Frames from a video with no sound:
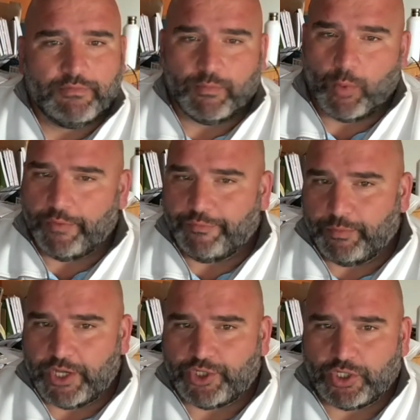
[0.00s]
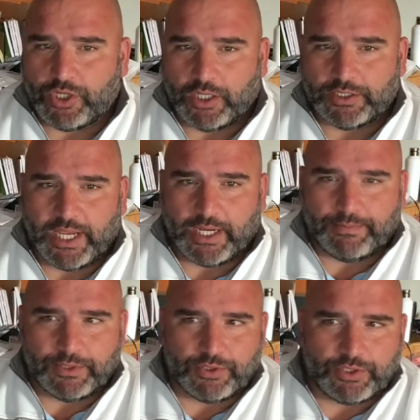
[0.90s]
For more information, contact
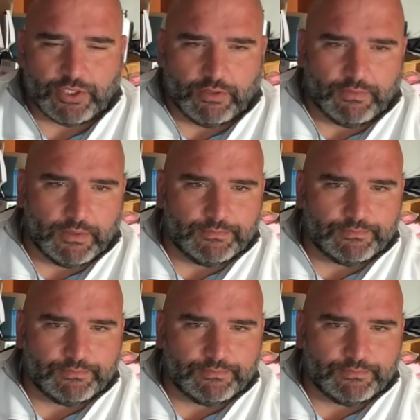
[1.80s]
Mr. Silva.